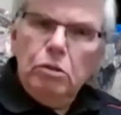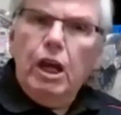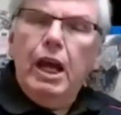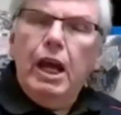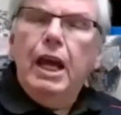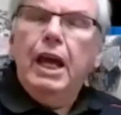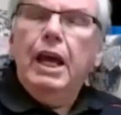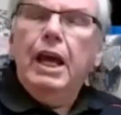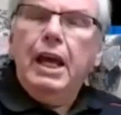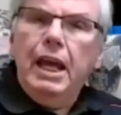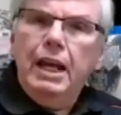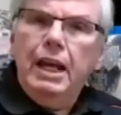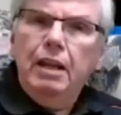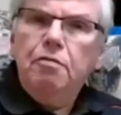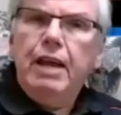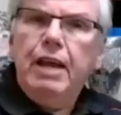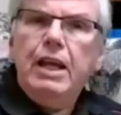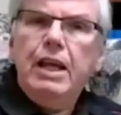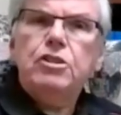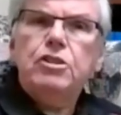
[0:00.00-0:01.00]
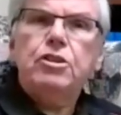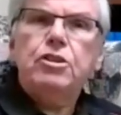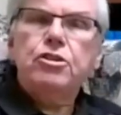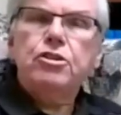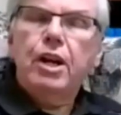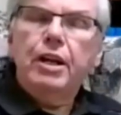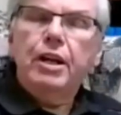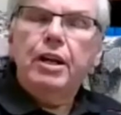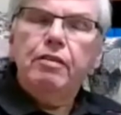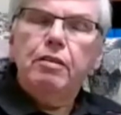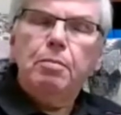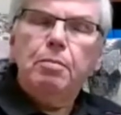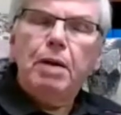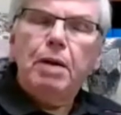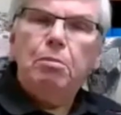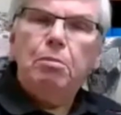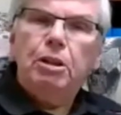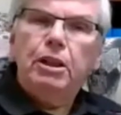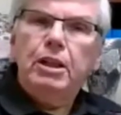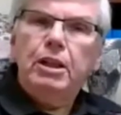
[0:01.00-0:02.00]
and, and, advance their study of the
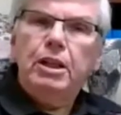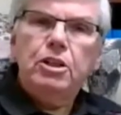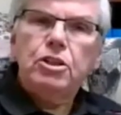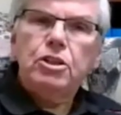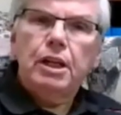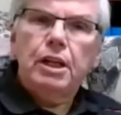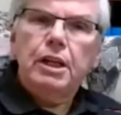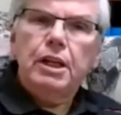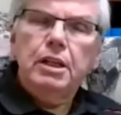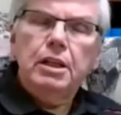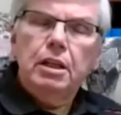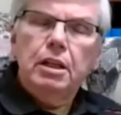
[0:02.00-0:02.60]
Bible initially.